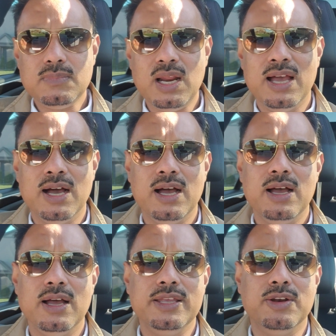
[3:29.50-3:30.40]

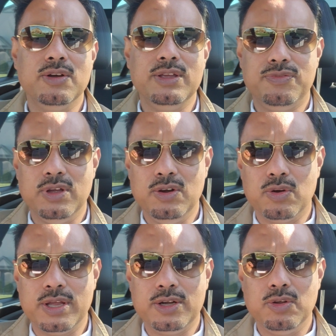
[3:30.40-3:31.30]
if you're
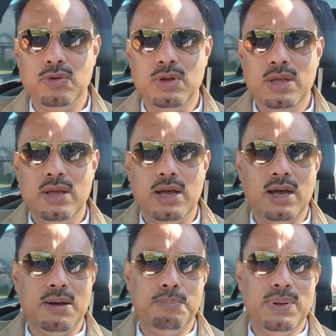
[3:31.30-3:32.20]
looking to
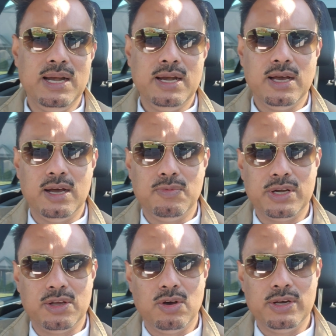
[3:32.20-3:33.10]
build what
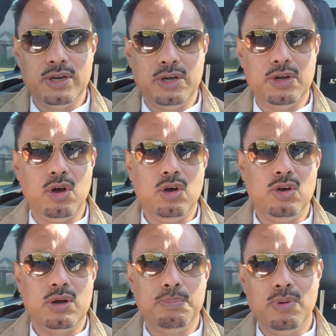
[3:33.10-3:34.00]
you call your dock
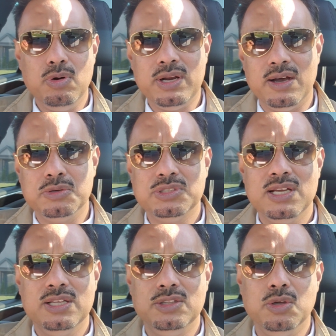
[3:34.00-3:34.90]
or a boat house,
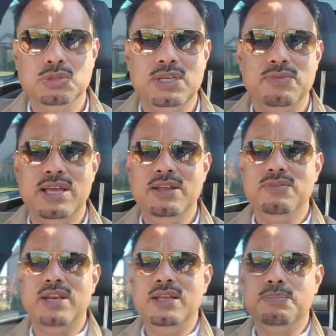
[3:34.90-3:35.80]
those are very,
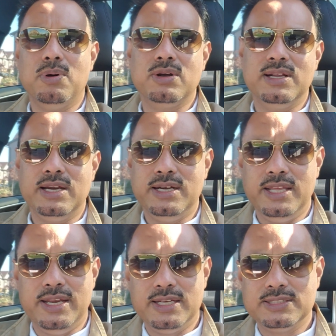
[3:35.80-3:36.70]
very important
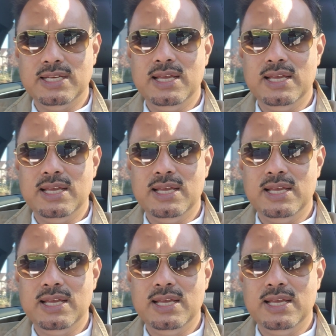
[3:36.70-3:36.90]
criteria.